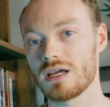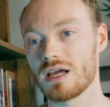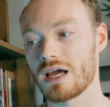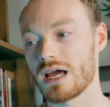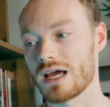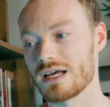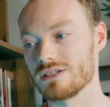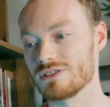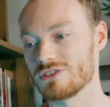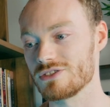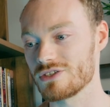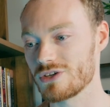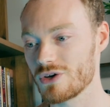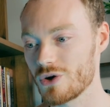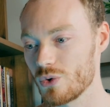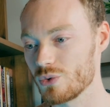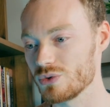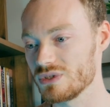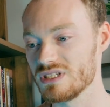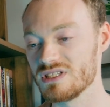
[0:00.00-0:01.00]
and
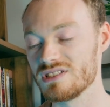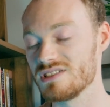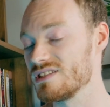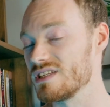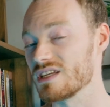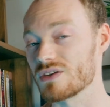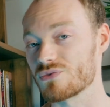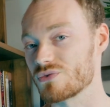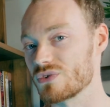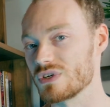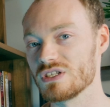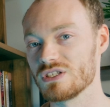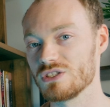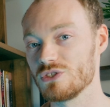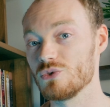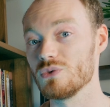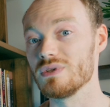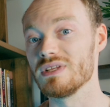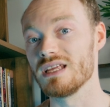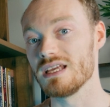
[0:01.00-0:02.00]
all these different
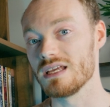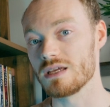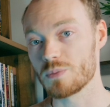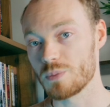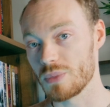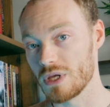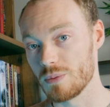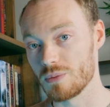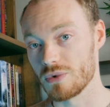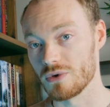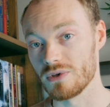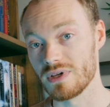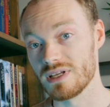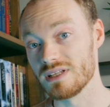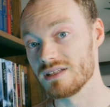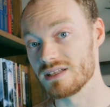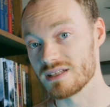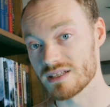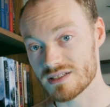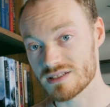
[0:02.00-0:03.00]
unique people
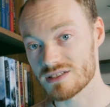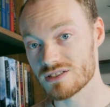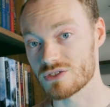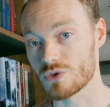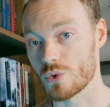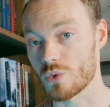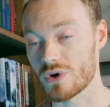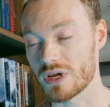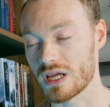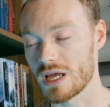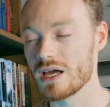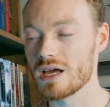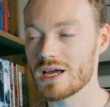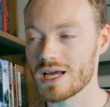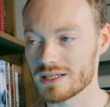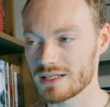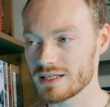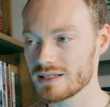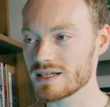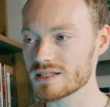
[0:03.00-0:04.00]
in this story.
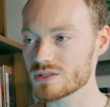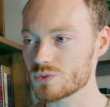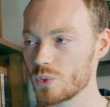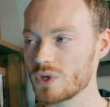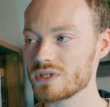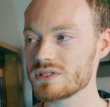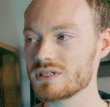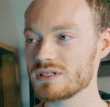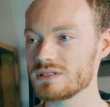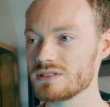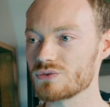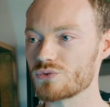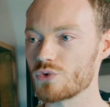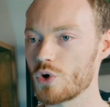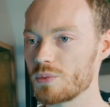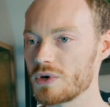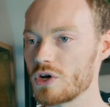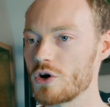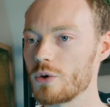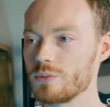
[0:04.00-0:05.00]
I think that's one thing that
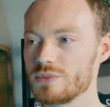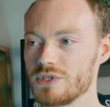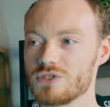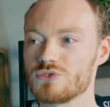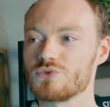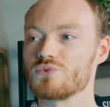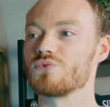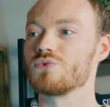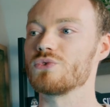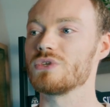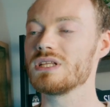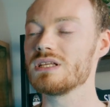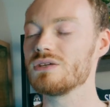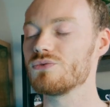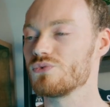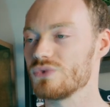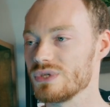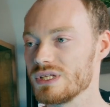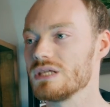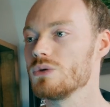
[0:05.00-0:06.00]
Robin Hobb does really,
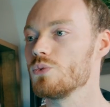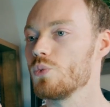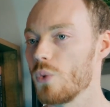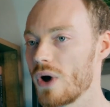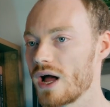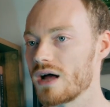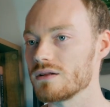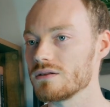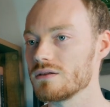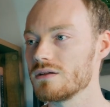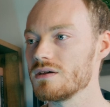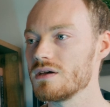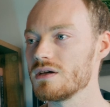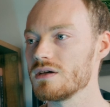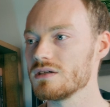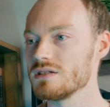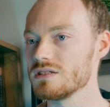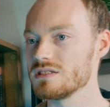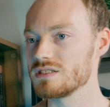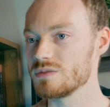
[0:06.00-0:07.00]
really well,
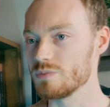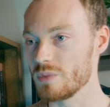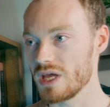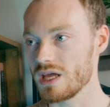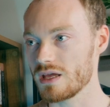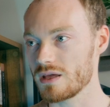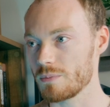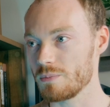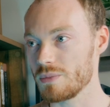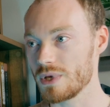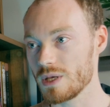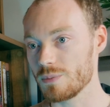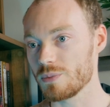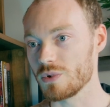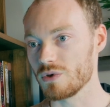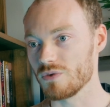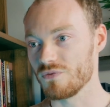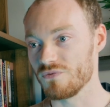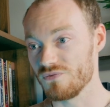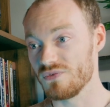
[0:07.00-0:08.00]
is make
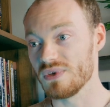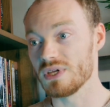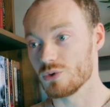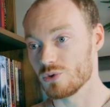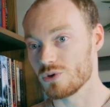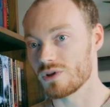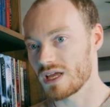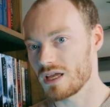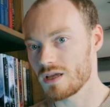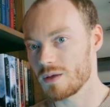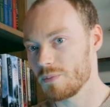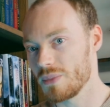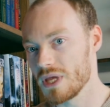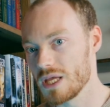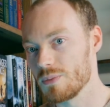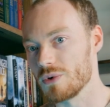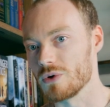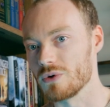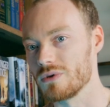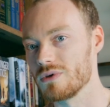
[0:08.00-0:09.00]
people feel like
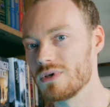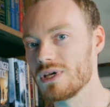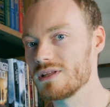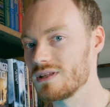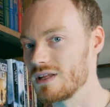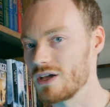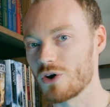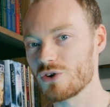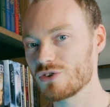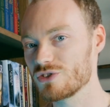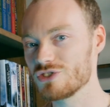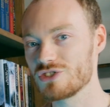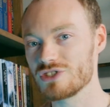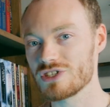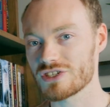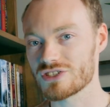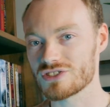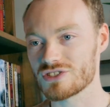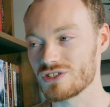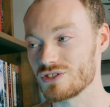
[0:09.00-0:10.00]
people. They aren't
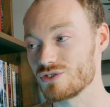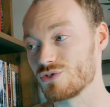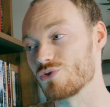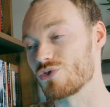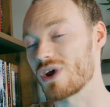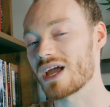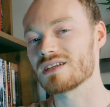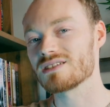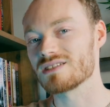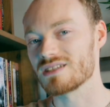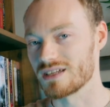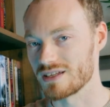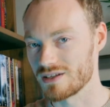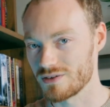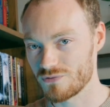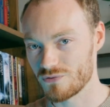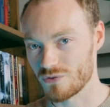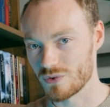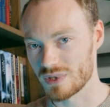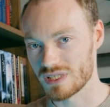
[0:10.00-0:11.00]
just dressing
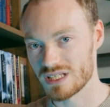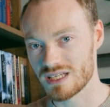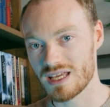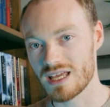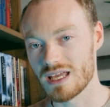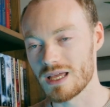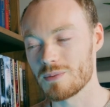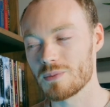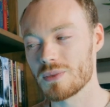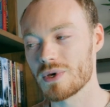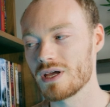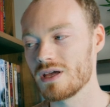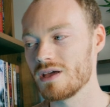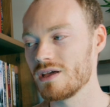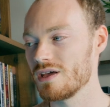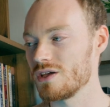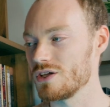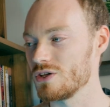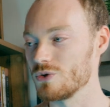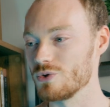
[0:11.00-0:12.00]
for the keep.
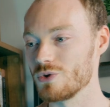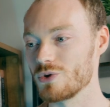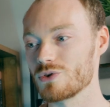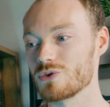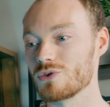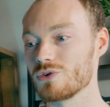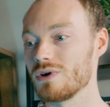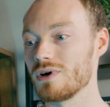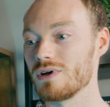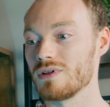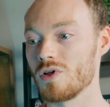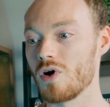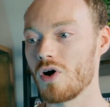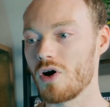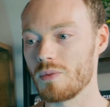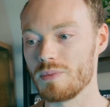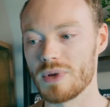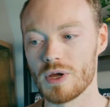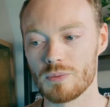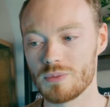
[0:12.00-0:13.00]
You learn a lot
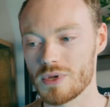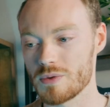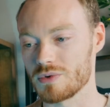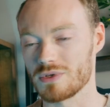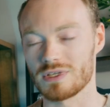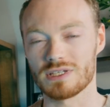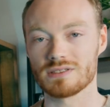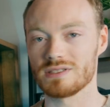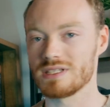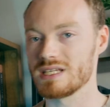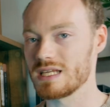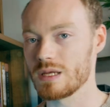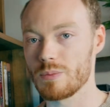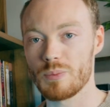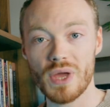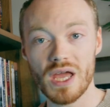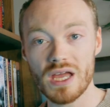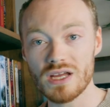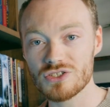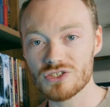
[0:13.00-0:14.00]
about people like Lady
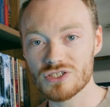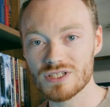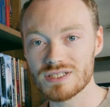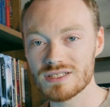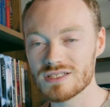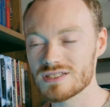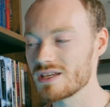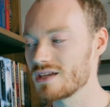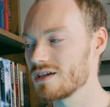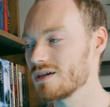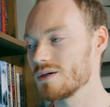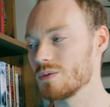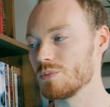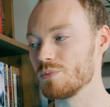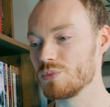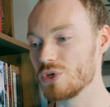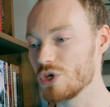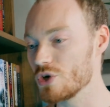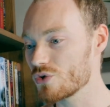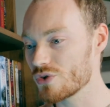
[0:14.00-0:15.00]
Patience,
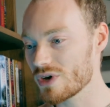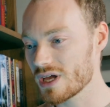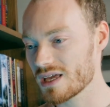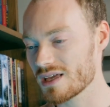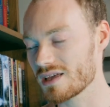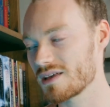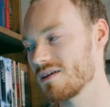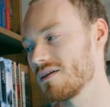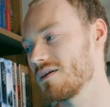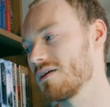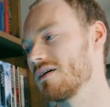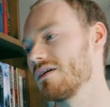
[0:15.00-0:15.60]
Burek,